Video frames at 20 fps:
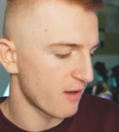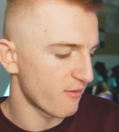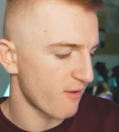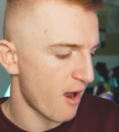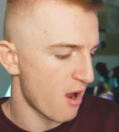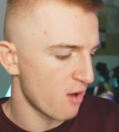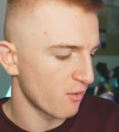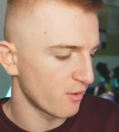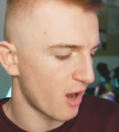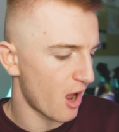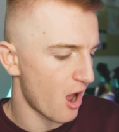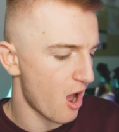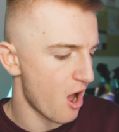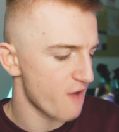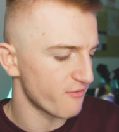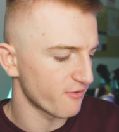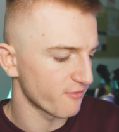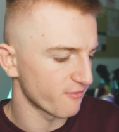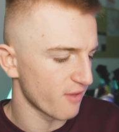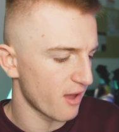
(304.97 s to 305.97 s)
around
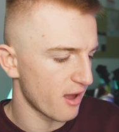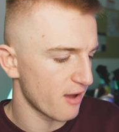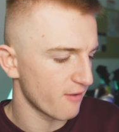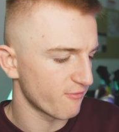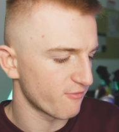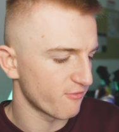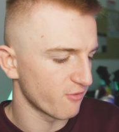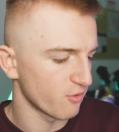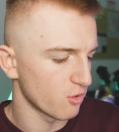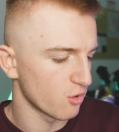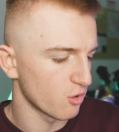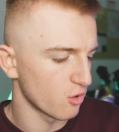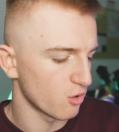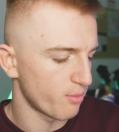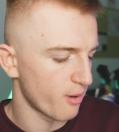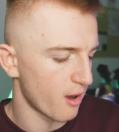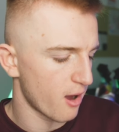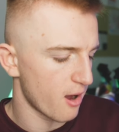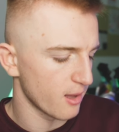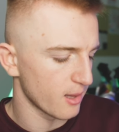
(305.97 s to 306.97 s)
half of that
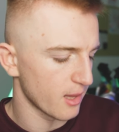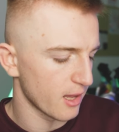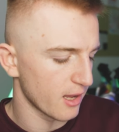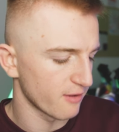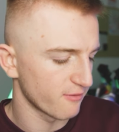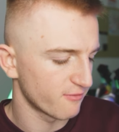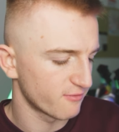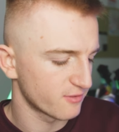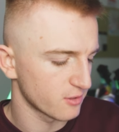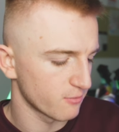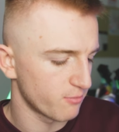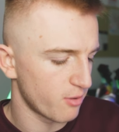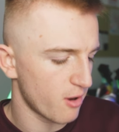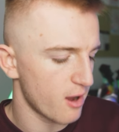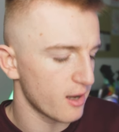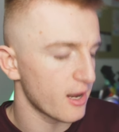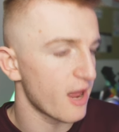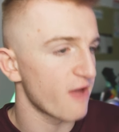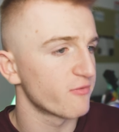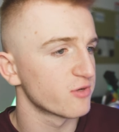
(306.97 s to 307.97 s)
for part life. So
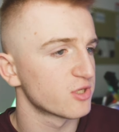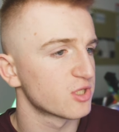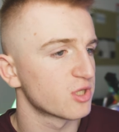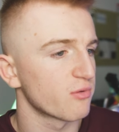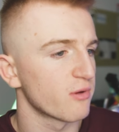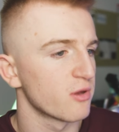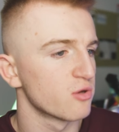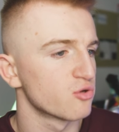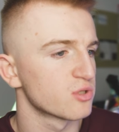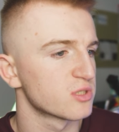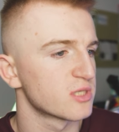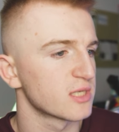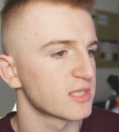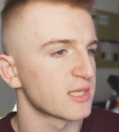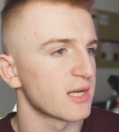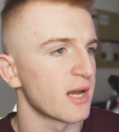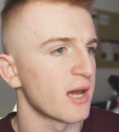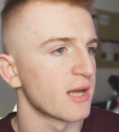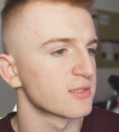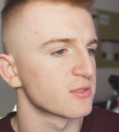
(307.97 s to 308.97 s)
part life was
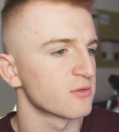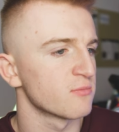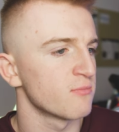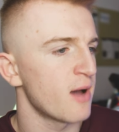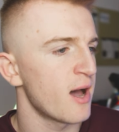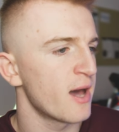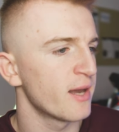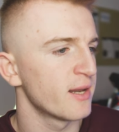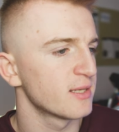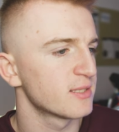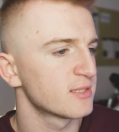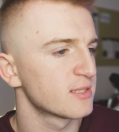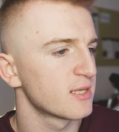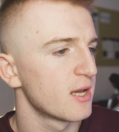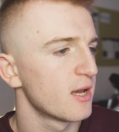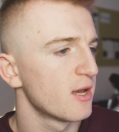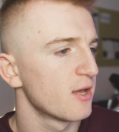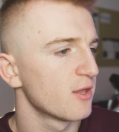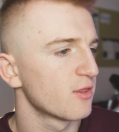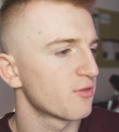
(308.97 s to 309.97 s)
369. So minus
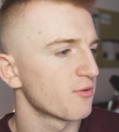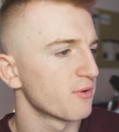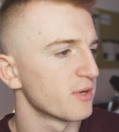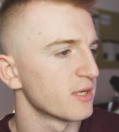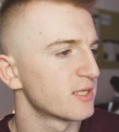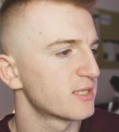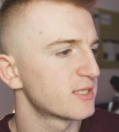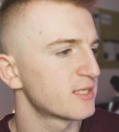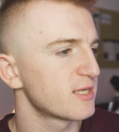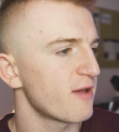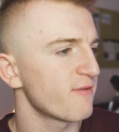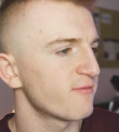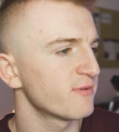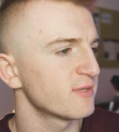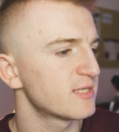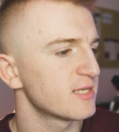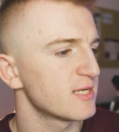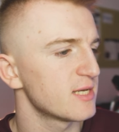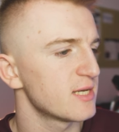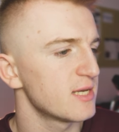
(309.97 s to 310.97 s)

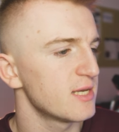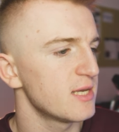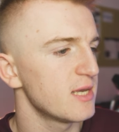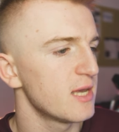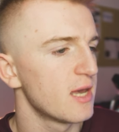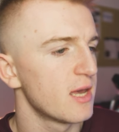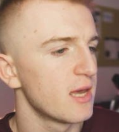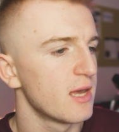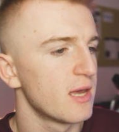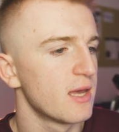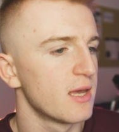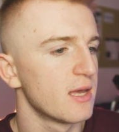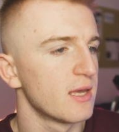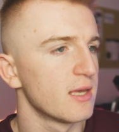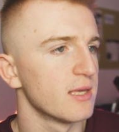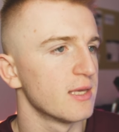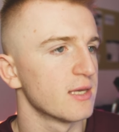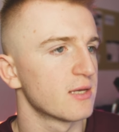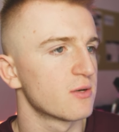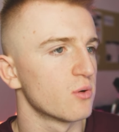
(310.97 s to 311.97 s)
370
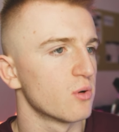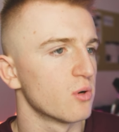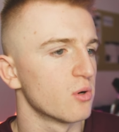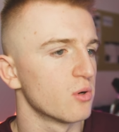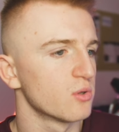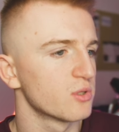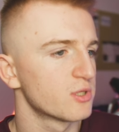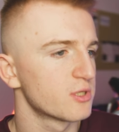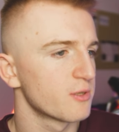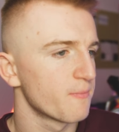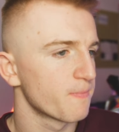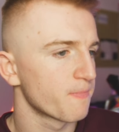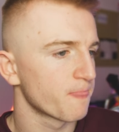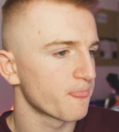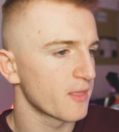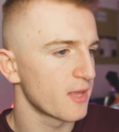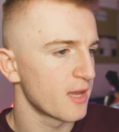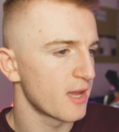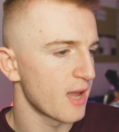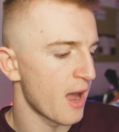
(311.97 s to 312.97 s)
equals,
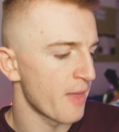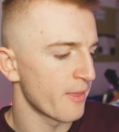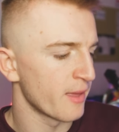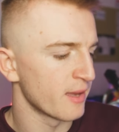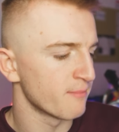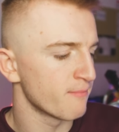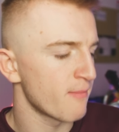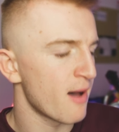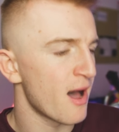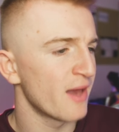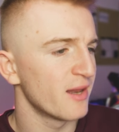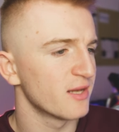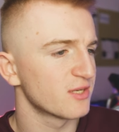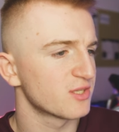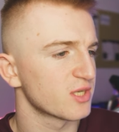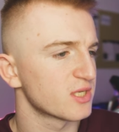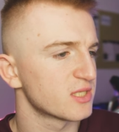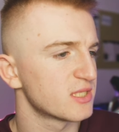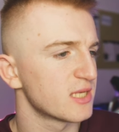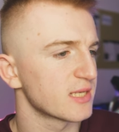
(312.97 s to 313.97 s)
and then
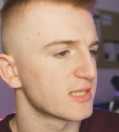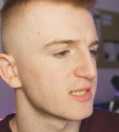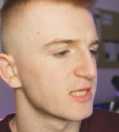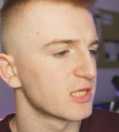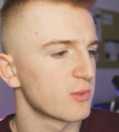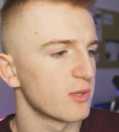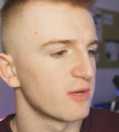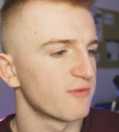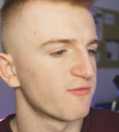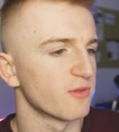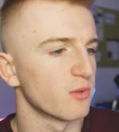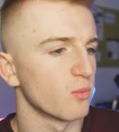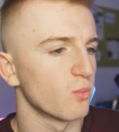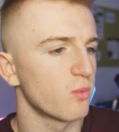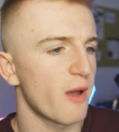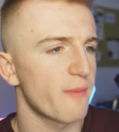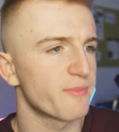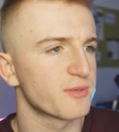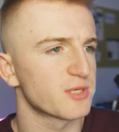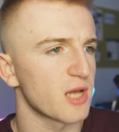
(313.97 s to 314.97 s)
minus the 60 quid for the
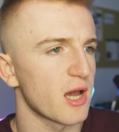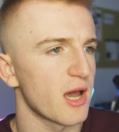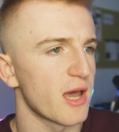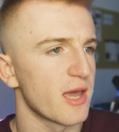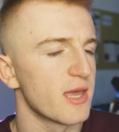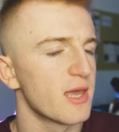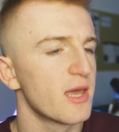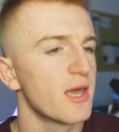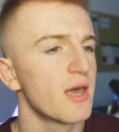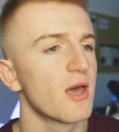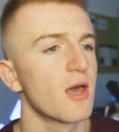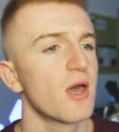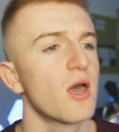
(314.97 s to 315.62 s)
website.